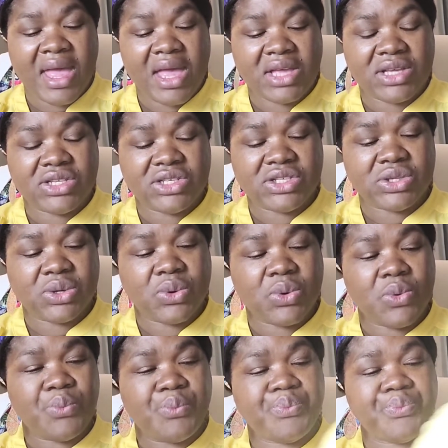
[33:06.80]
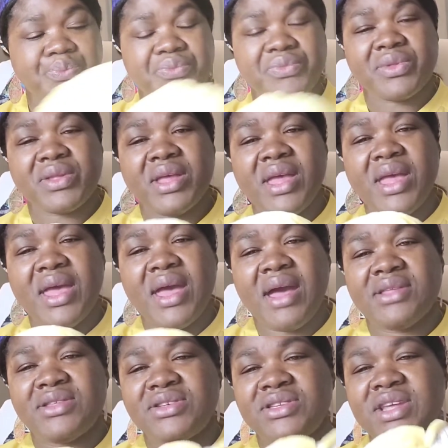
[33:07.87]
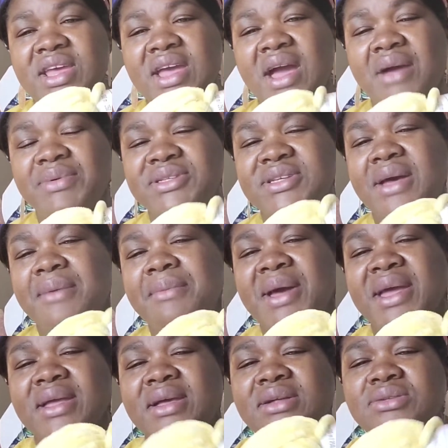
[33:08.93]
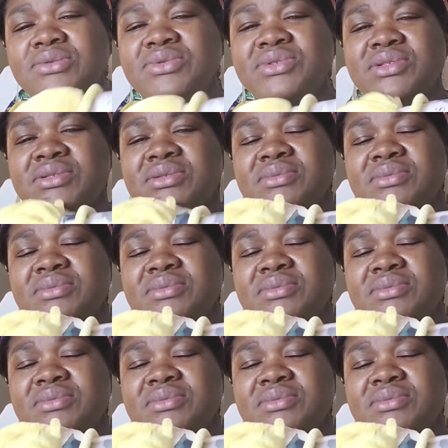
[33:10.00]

So today I was at Michael's